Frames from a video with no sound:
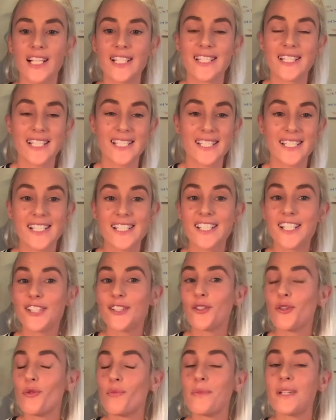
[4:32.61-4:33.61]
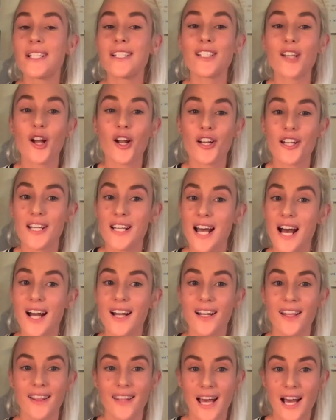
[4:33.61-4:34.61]
Distance attunements are
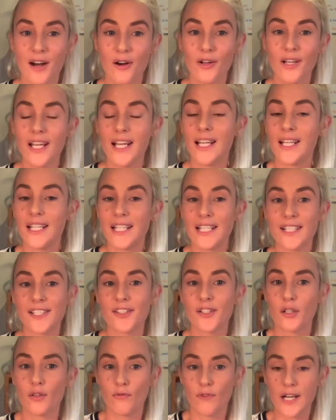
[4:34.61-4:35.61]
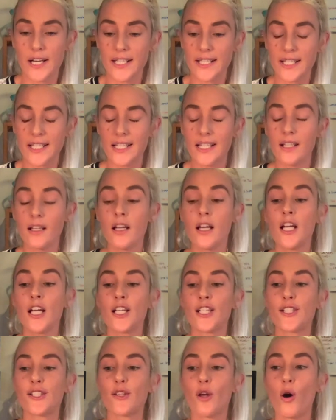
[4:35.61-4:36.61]
not allowed in Eastern Reiki.
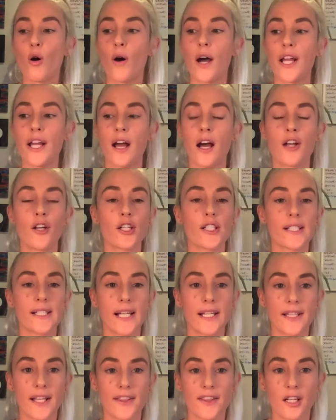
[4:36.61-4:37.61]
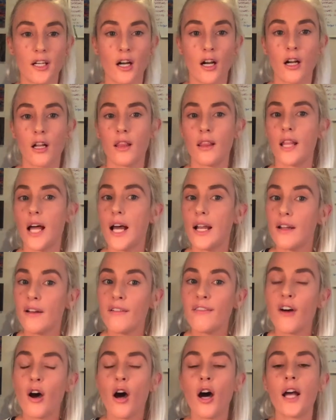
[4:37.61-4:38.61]
So I understand that there are a lot
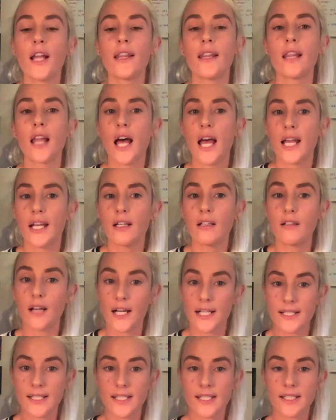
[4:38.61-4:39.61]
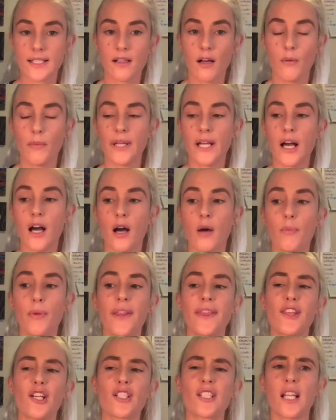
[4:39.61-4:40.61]
of online classes coming up,
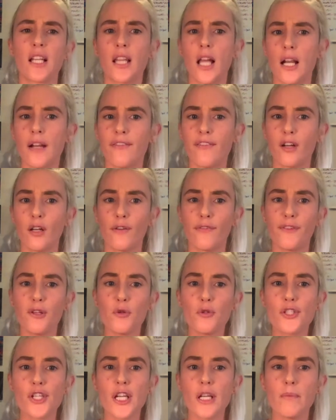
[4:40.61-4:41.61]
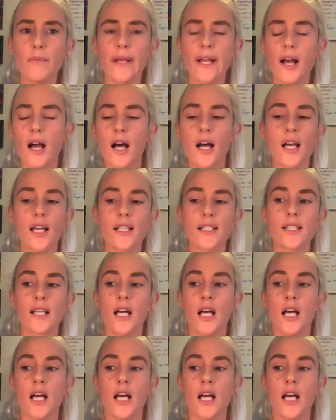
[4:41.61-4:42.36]
and there's a lot of confusion because